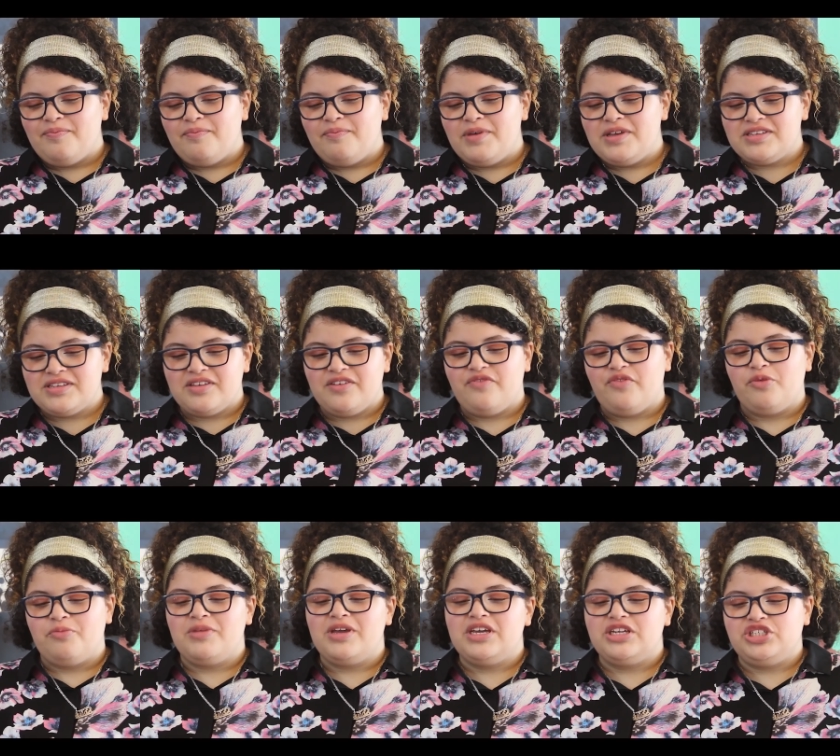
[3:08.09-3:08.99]
Basically for
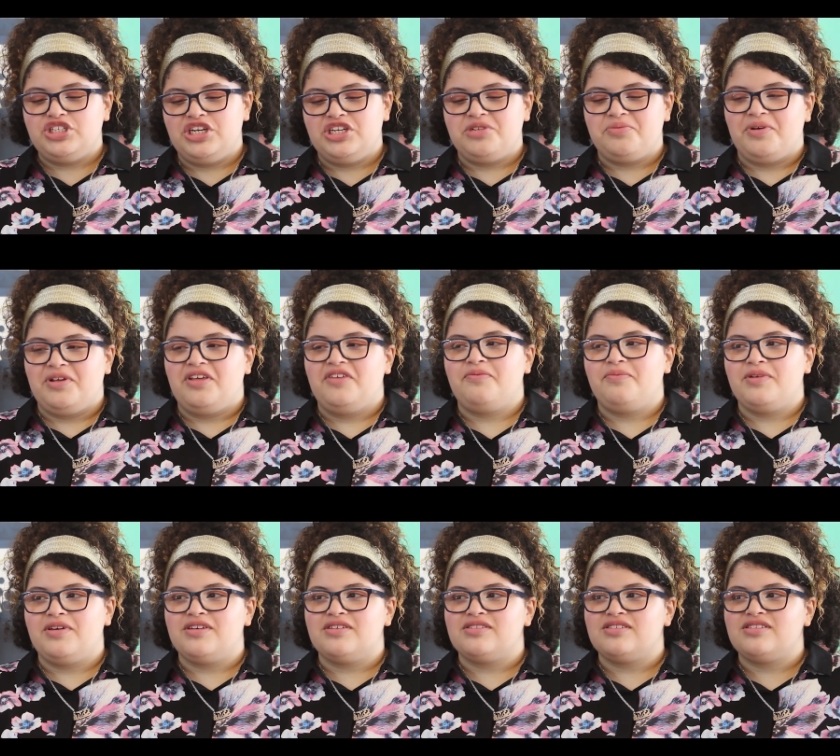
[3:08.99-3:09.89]
me, it changed my life
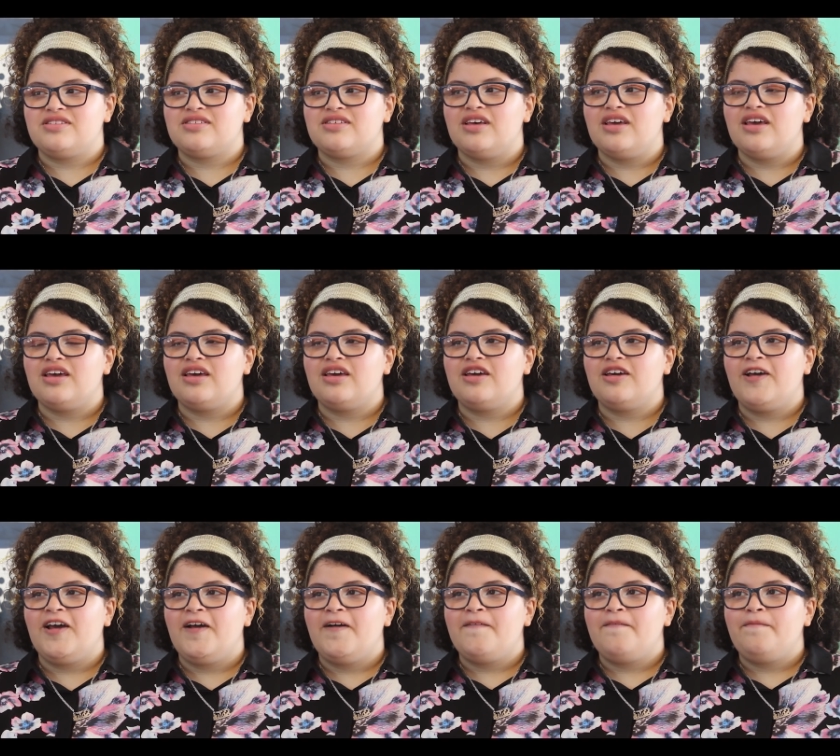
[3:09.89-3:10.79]
because it's like,
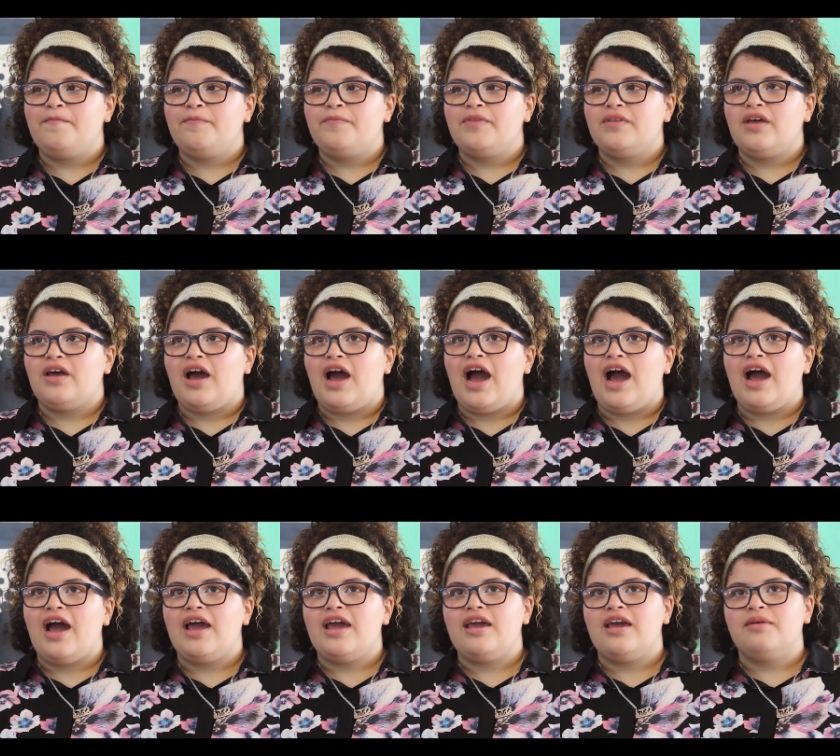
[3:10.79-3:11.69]

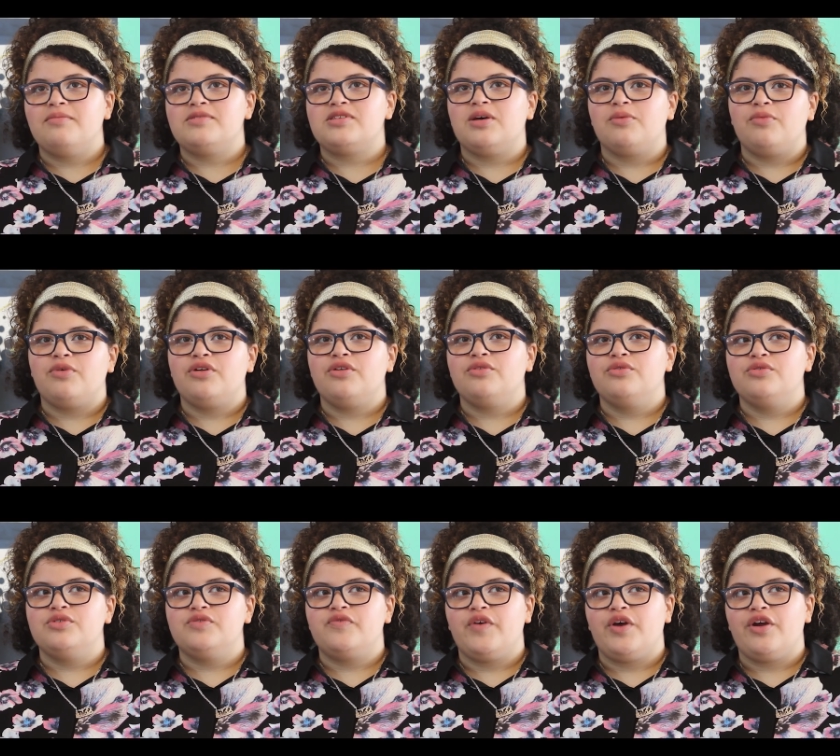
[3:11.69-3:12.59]
I am someone who
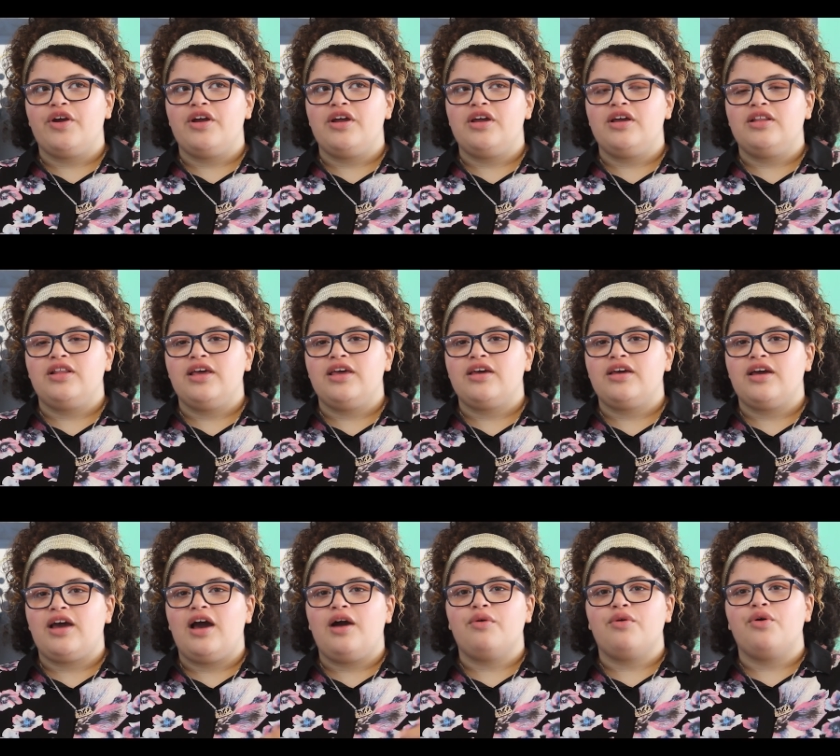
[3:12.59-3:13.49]
is very like
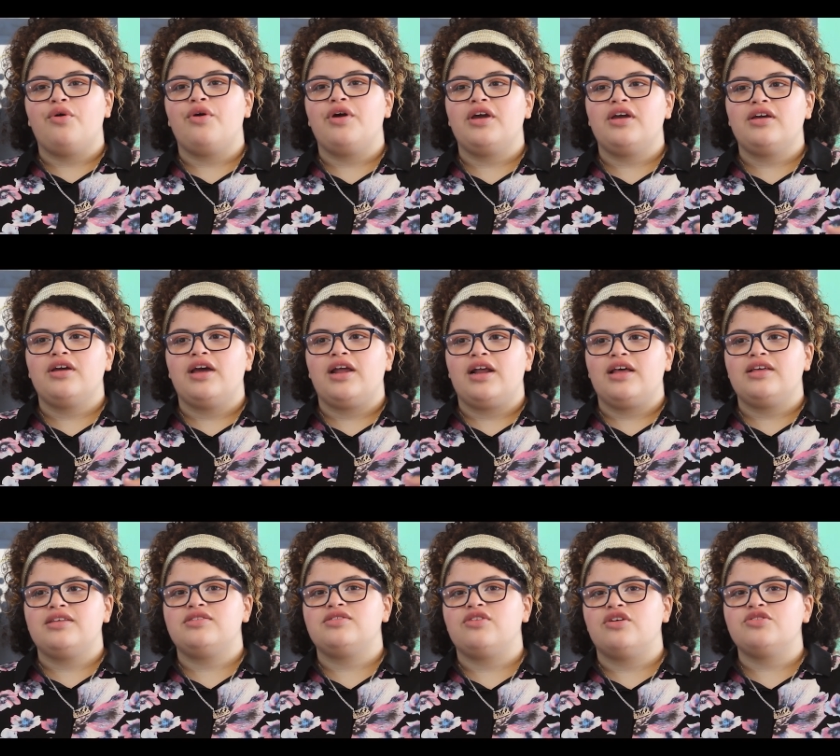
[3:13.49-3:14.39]
outgoing and I
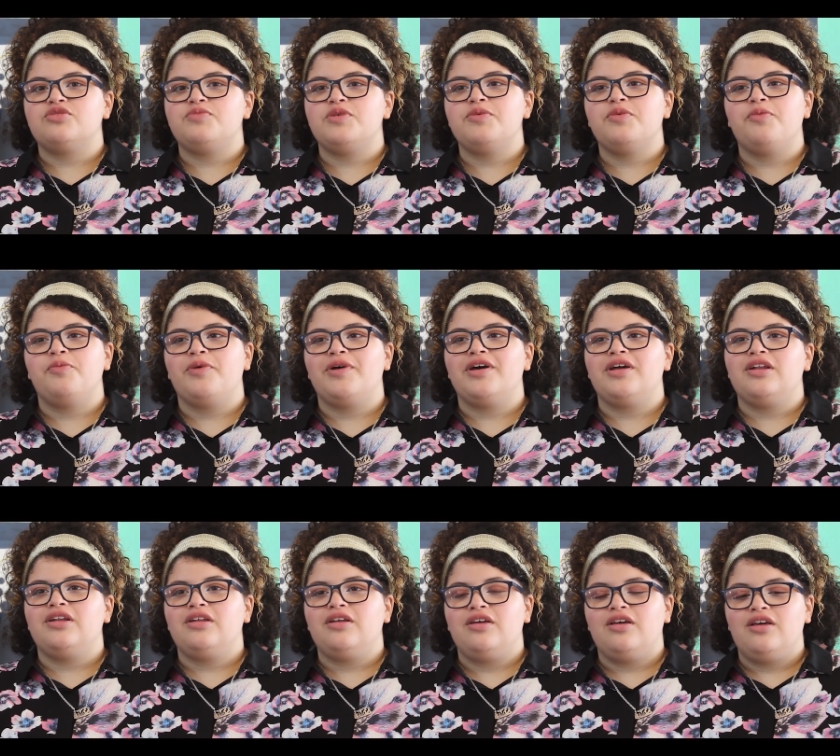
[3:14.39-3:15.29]
like to talk to people, but
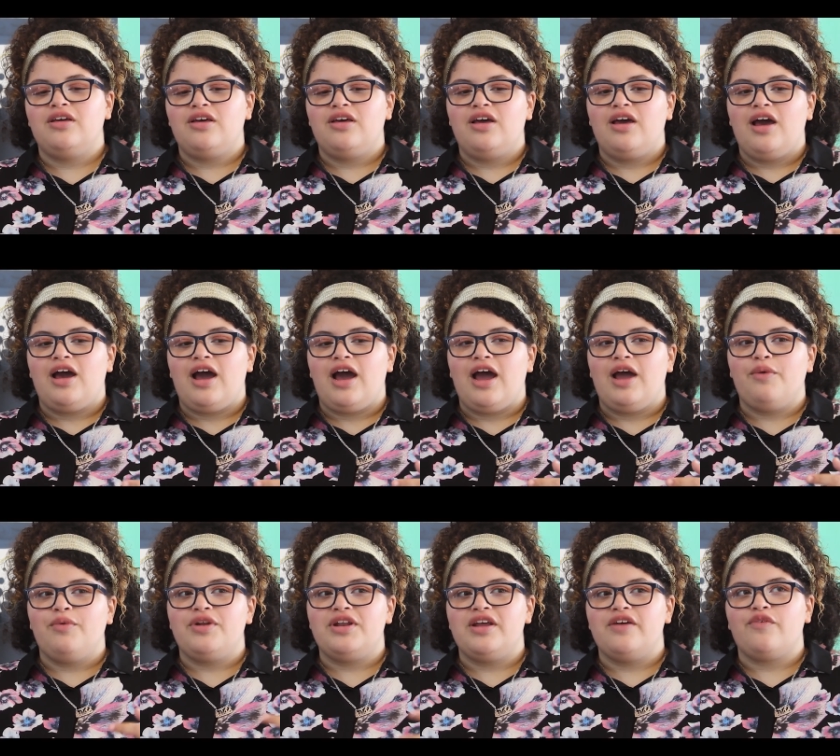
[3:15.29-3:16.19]
I
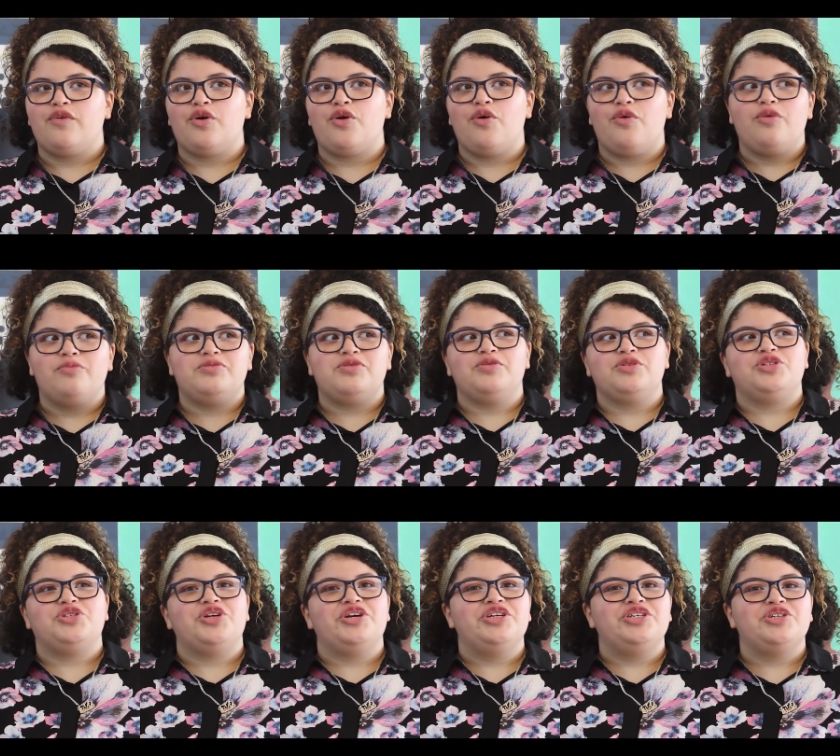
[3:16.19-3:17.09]
would never go up to a
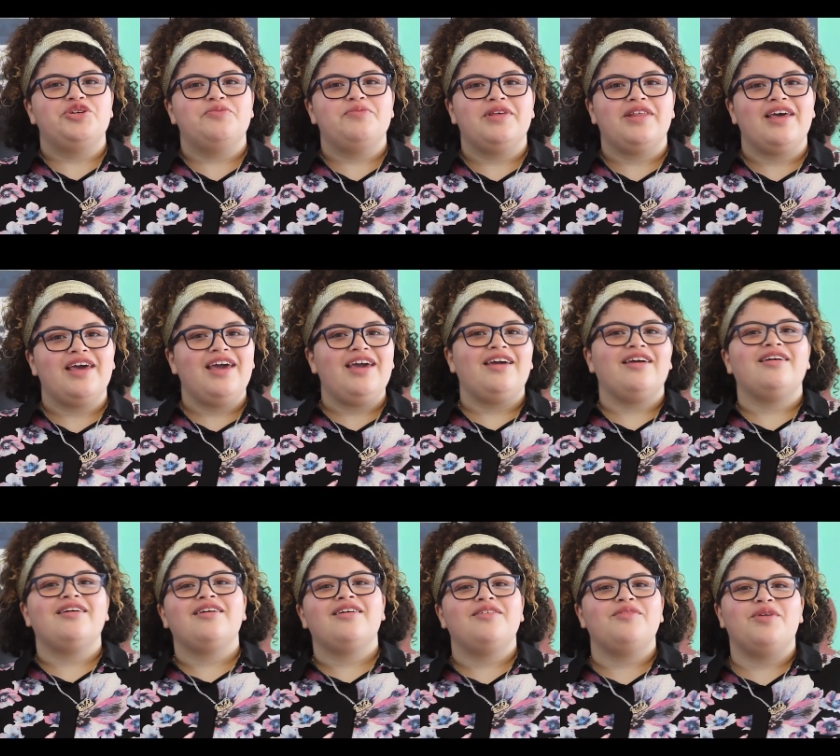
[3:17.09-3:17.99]
stranger and be like, hey,
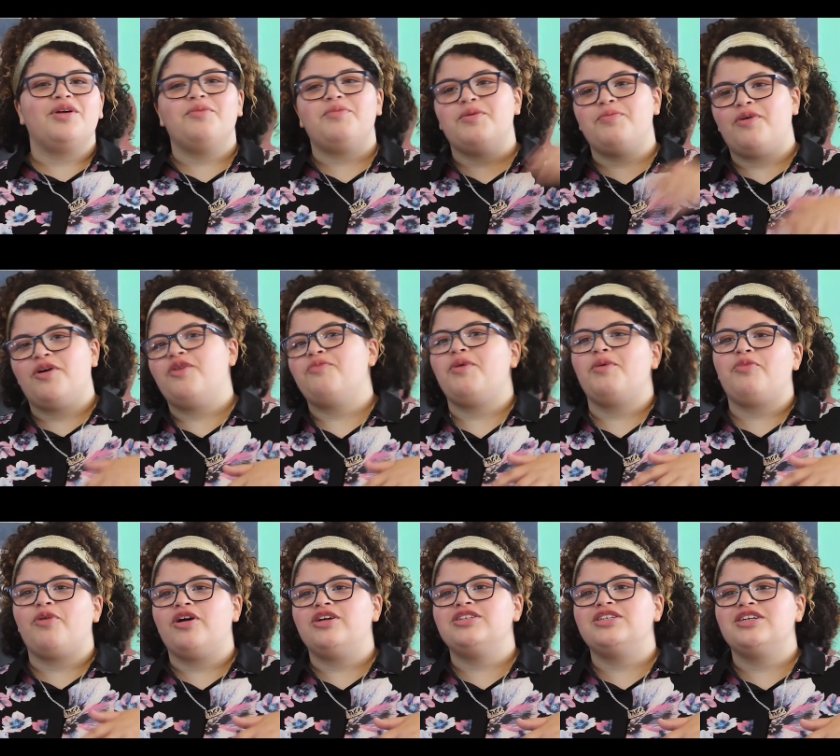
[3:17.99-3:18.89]
wanna be part of my
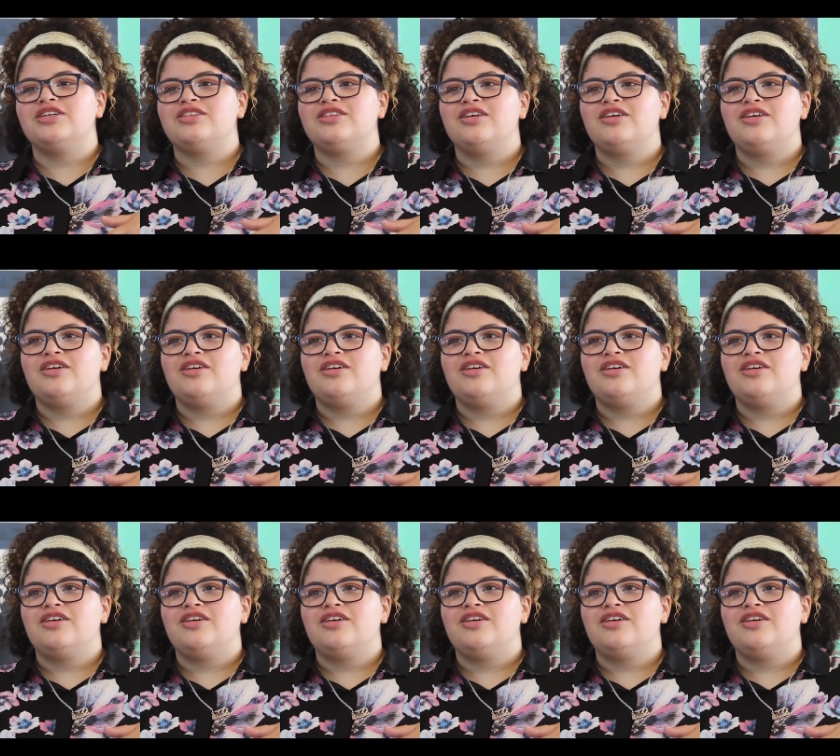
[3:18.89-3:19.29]
project?